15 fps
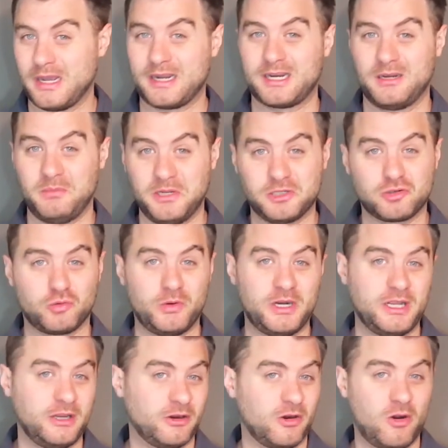not going to be
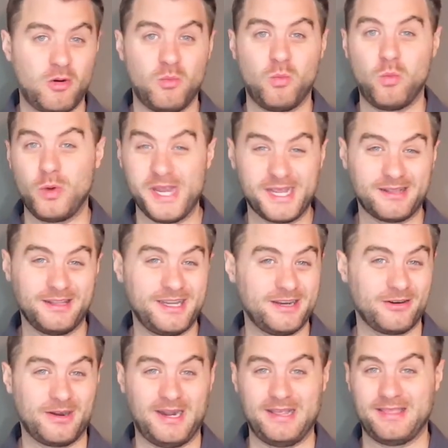treating your home weekly
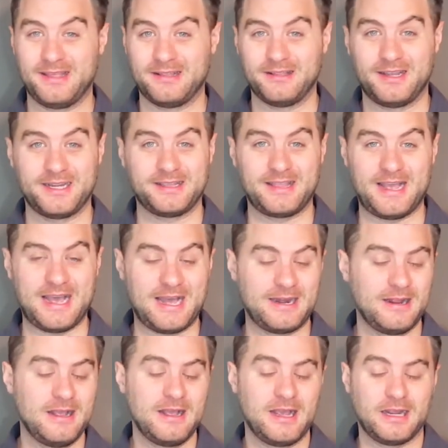or anything like
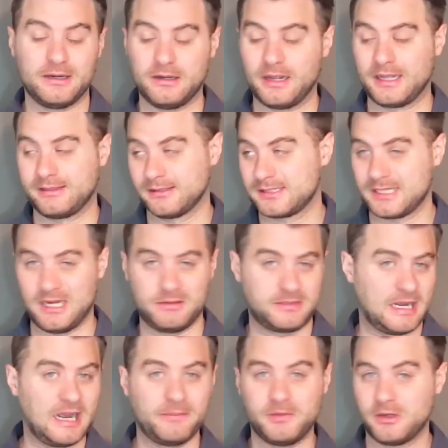that. And at the same
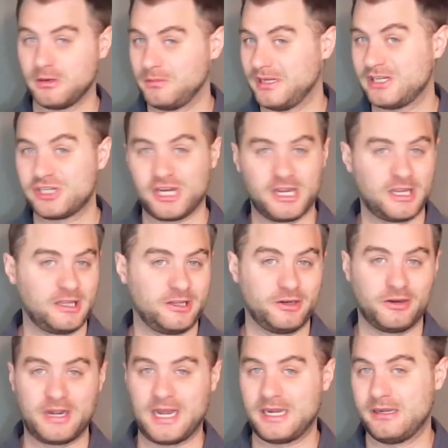time, you can be shaking
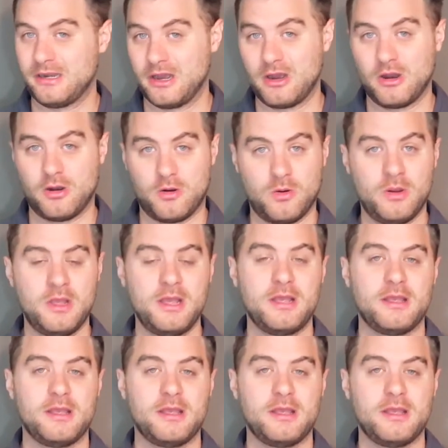your head no.